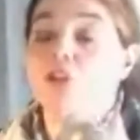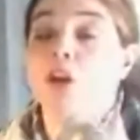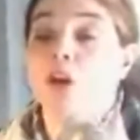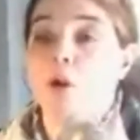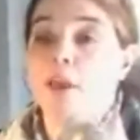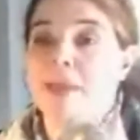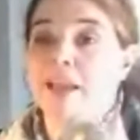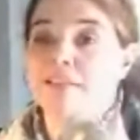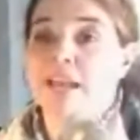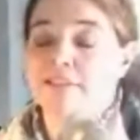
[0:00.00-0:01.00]
No, it
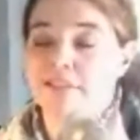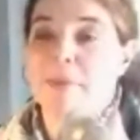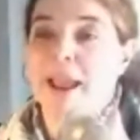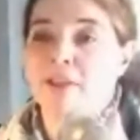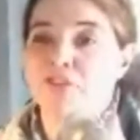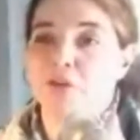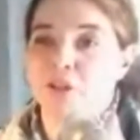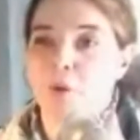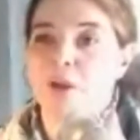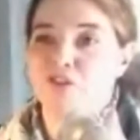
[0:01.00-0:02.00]
makes sense. I'm
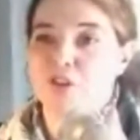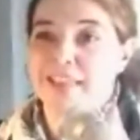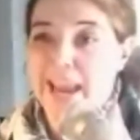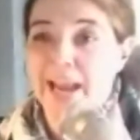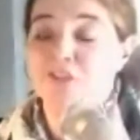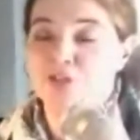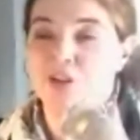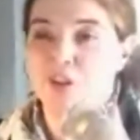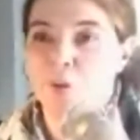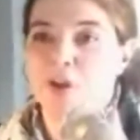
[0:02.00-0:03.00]
answering the question. The answer
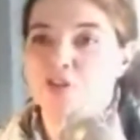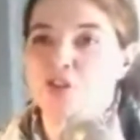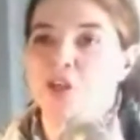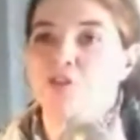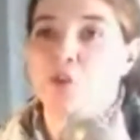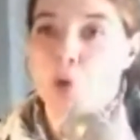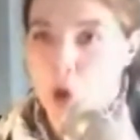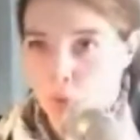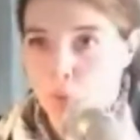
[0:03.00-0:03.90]
to the question is no.